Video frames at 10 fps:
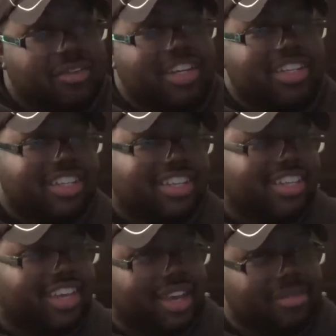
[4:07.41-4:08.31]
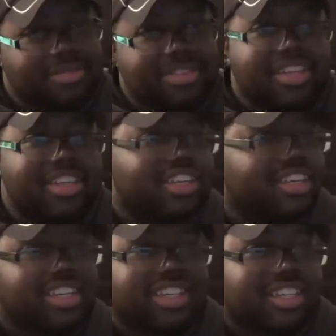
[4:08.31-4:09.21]
going to Such yeah. Shame.
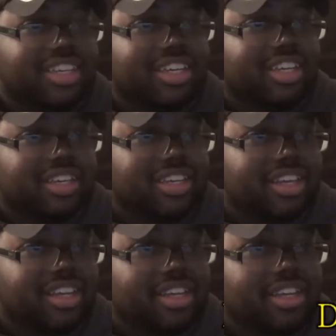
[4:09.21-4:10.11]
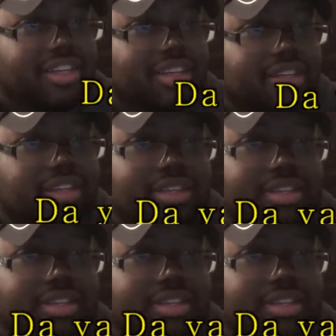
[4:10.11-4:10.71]
So much talent gone to